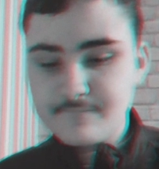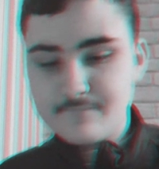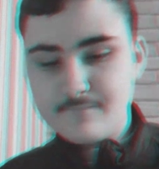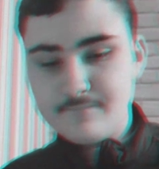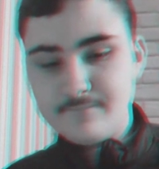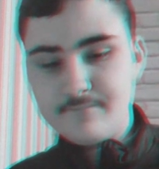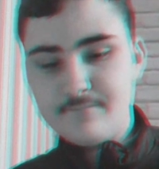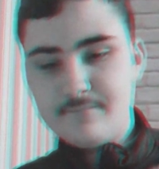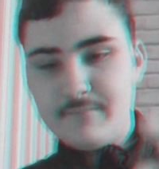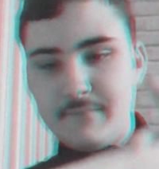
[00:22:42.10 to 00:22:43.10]

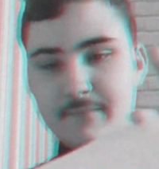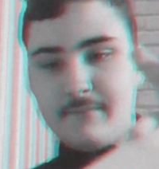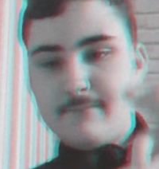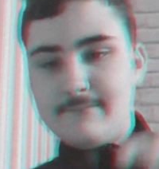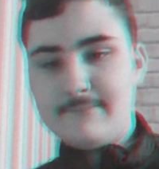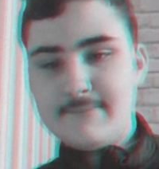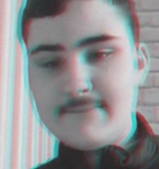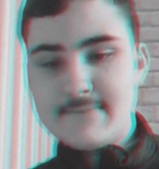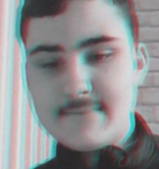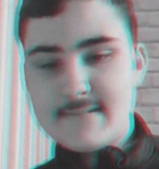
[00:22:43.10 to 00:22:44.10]

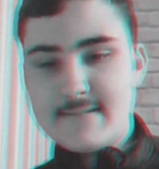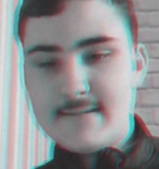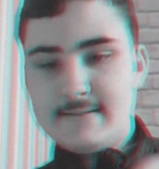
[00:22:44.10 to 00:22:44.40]
(silence)